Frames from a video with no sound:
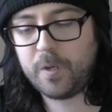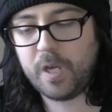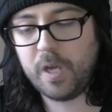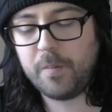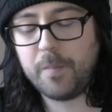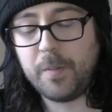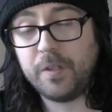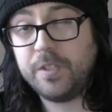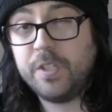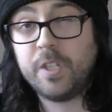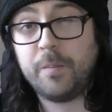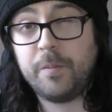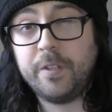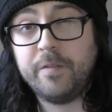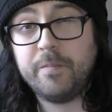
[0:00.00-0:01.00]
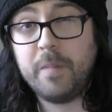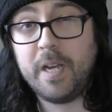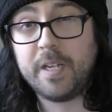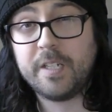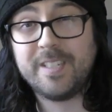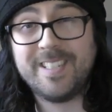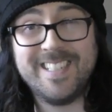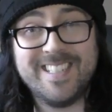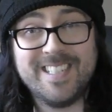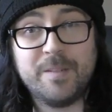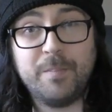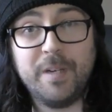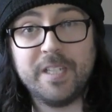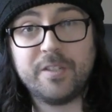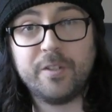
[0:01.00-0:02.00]
capabilities, I believe Magnus is
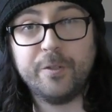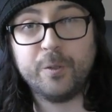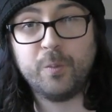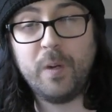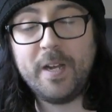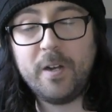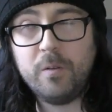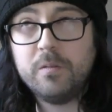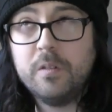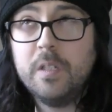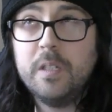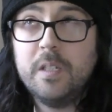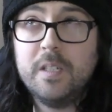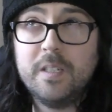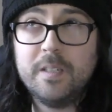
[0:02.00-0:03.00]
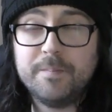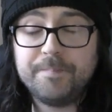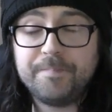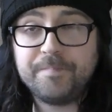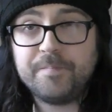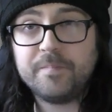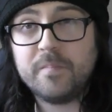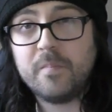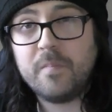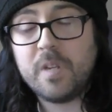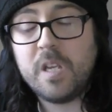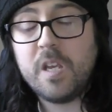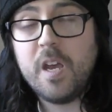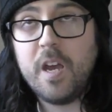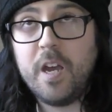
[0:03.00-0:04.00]
better as well.
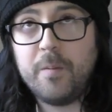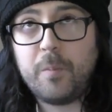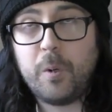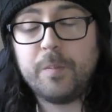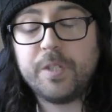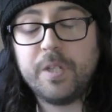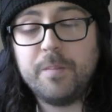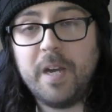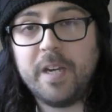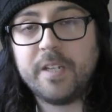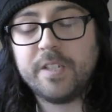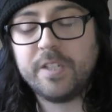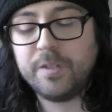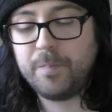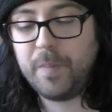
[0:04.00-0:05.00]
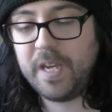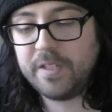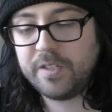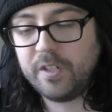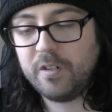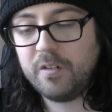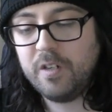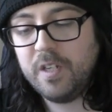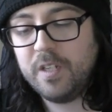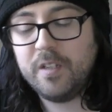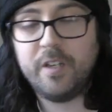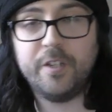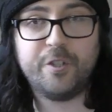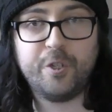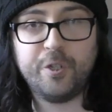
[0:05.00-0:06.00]
Yeah, I'd probably say Magnus is better,
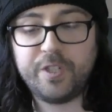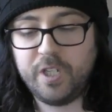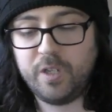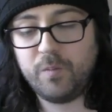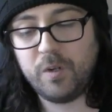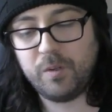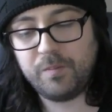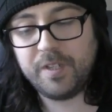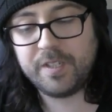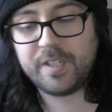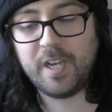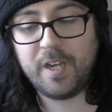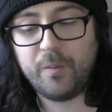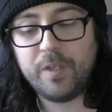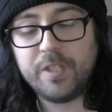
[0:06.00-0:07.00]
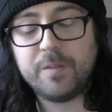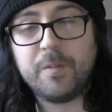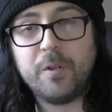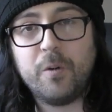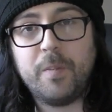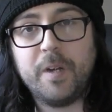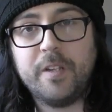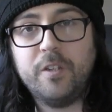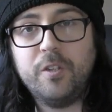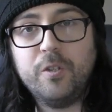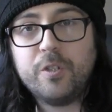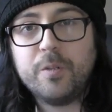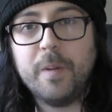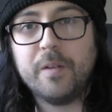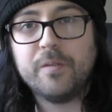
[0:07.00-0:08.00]
and shooting, well, this guy wins, but not by
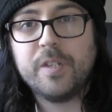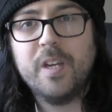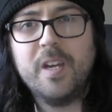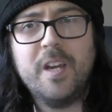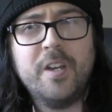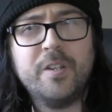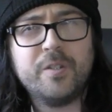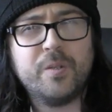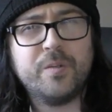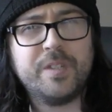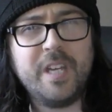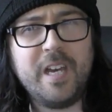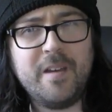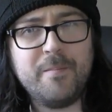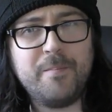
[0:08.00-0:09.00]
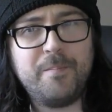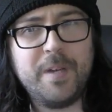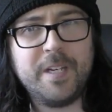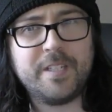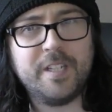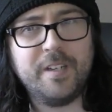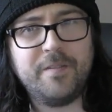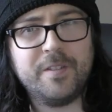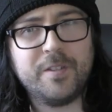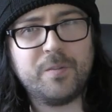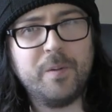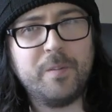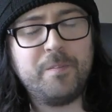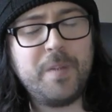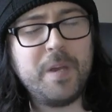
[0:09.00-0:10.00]
huge amounts. So it's that big
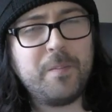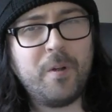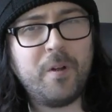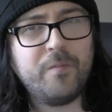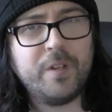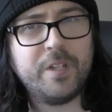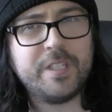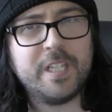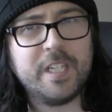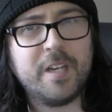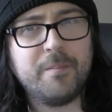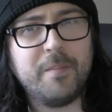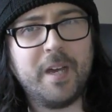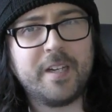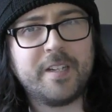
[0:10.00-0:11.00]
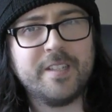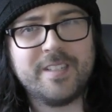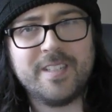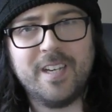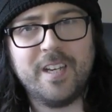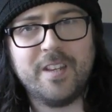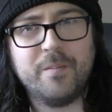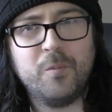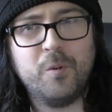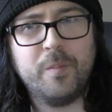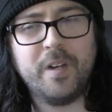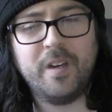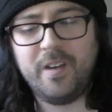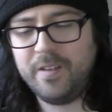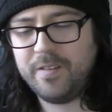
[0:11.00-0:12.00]
difference when people aren't really taking Magnus at the
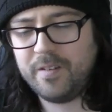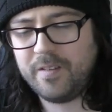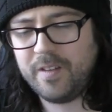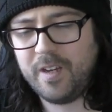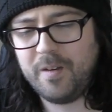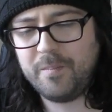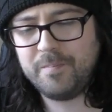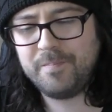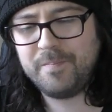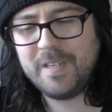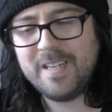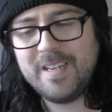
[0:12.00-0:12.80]
moment either, that I'm